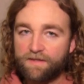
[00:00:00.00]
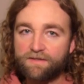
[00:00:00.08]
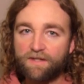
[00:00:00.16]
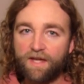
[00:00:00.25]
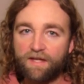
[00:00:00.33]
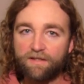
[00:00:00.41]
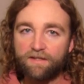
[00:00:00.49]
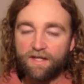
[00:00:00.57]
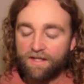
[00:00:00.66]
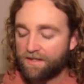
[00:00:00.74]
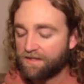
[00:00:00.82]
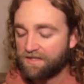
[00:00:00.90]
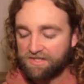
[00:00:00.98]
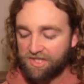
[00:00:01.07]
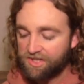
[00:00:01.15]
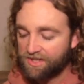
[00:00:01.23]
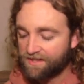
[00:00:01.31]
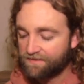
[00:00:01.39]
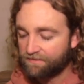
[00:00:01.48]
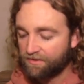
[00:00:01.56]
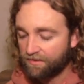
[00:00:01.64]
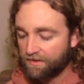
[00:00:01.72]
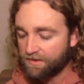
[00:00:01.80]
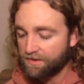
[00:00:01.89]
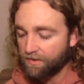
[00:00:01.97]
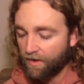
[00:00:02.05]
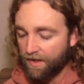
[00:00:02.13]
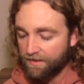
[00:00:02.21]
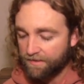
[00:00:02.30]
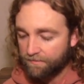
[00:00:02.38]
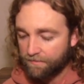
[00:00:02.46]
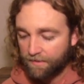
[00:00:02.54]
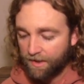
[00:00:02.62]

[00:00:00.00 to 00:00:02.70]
the skate, and it just doesn't feel good to grind in.